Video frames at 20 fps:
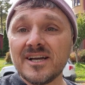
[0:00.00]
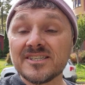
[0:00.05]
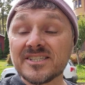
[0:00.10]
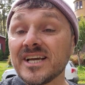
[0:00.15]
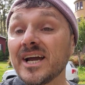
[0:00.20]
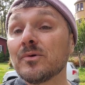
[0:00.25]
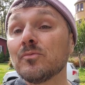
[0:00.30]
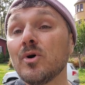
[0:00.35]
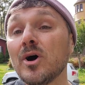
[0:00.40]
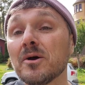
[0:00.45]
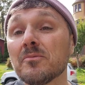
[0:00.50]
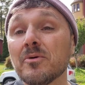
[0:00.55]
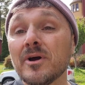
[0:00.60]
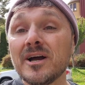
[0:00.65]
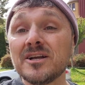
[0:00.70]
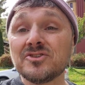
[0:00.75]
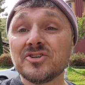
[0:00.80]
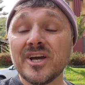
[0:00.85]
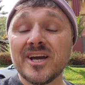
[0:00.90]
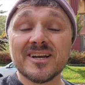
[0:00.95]
sidewalk
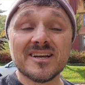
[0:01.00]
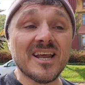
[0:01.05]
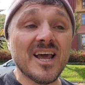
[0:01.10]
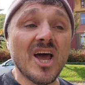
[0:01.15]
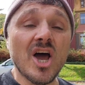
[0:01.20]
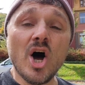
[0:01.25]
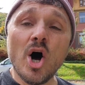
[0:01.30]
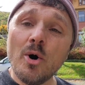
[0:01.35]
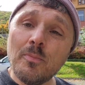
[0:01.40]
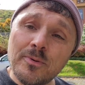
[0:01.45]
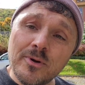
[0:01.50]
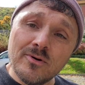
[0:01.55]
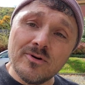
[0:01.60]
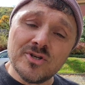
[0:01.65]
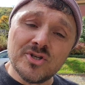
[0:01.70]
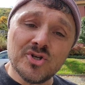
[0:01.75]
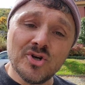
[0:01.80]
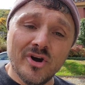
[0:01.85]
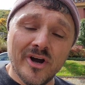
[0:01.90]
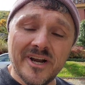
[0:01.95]
project. Hope you
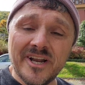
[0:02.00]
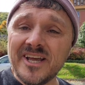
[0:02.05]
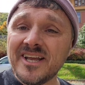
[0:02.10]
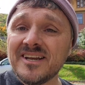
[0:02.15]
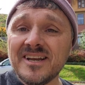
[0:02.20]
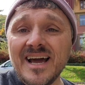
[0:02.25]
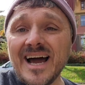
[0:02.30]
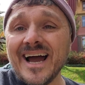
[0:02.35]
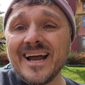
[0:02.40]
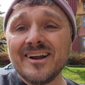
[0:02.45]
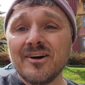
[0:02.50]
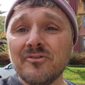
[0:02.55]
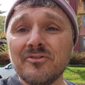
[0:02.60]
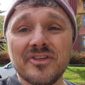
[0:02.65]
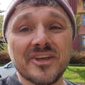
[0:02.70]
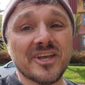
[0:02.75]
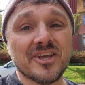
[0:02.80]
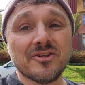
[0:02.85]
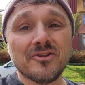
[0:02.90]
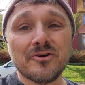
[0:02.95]
enjoyed it. I don't
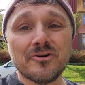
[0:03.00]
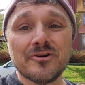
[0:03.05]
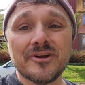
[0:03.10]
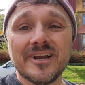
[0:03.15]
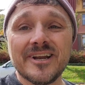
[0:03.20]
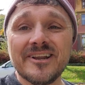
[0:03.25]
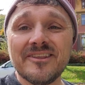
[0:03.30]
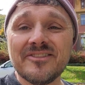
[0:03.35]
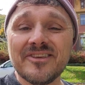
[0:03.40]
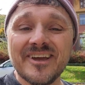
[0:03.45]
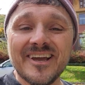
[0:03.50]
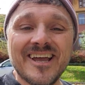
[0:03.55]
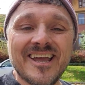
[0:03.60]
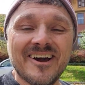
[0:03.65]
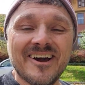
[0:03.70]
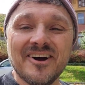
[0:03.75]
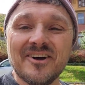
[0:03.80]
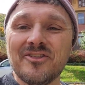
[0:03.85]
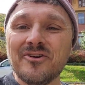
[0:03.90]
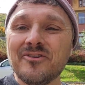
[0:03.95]
think you learned anything
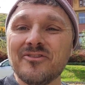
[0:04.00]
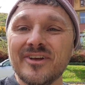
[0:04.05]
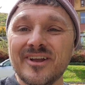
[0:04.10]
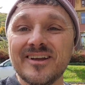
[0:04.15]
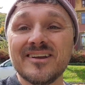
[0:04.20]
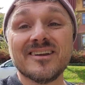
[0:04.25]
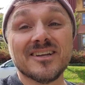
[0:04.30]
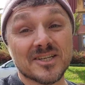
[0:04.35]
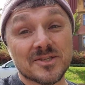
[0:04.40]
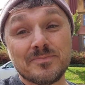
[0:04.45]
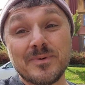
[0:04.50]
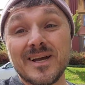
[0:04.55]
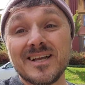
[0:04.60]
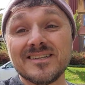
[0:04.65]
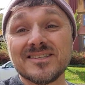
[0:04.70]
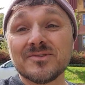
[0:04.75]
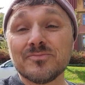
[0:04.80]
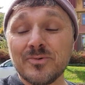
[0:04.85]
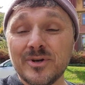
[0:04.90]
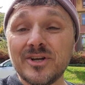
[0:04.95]
other than,
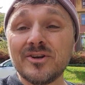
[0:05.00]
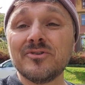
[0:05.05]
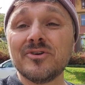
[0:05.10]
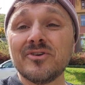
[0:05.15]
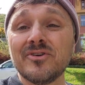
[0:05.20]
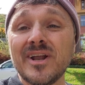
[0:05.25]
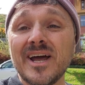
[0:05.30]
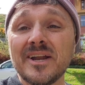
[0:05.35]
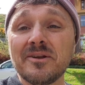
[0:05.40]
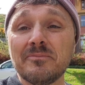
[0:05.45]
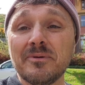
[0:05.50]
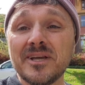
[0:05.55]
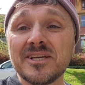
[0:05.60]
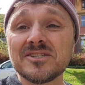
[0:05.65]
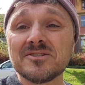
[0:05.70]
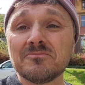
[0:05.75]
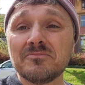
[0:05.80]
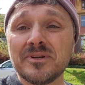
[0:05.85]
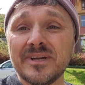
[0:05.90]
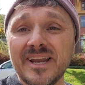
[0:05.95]
Spence, we knew you're not a
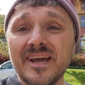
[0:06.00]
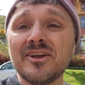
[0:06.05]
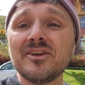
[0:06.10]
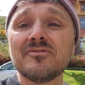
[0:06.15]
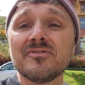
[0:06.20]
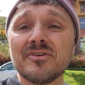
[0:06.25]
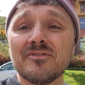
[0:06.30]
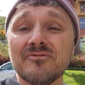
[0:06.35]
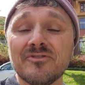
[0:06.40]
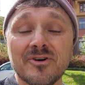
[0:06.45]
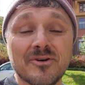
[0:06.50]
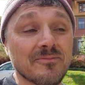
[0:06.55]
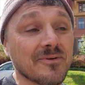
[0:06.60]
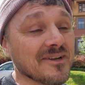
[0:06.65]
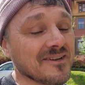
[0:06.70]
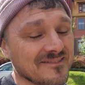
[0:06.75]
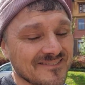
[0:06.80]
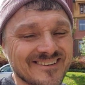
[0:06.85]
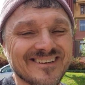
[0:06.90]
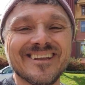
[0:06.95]
mason, but now you've confirmed
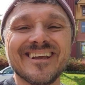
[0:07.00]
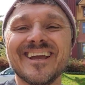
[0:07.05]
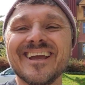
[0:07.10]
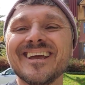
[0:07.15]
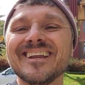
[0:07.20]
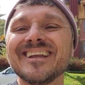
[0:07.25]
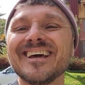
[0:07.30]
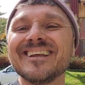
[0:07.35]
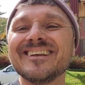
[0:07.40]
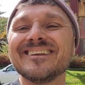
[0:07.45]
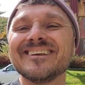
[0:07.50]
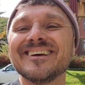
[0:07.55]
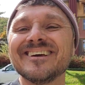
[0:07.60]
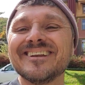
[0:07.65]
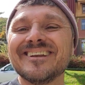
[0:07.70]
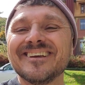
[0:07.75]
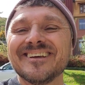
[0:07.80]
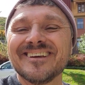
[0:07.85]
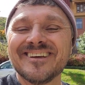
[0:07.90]
it, and I did.